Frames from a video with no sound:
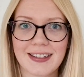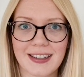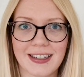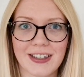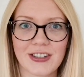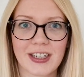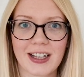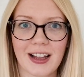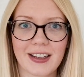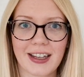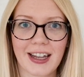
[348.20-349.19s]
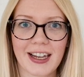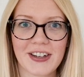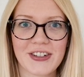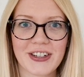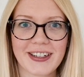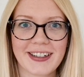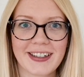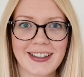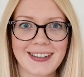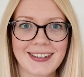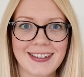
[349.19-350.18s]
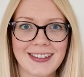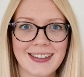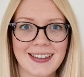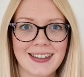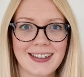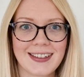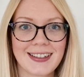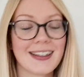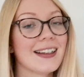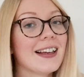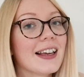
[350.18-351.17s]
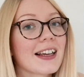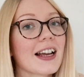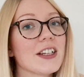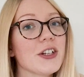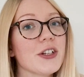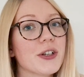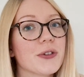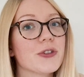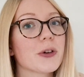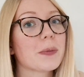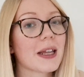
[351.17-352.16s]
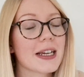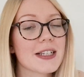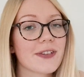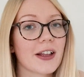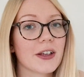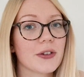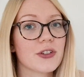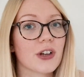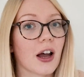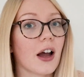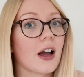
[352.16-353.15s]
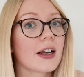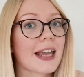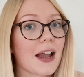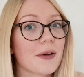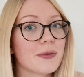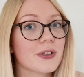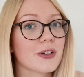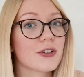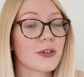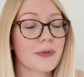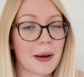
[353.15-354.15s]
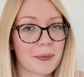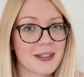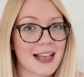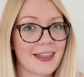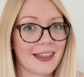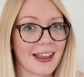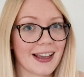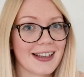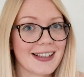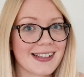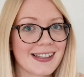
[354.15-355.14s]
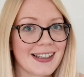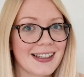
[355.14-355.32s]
addition calculation. Can you use your place value chart and counters to represent this?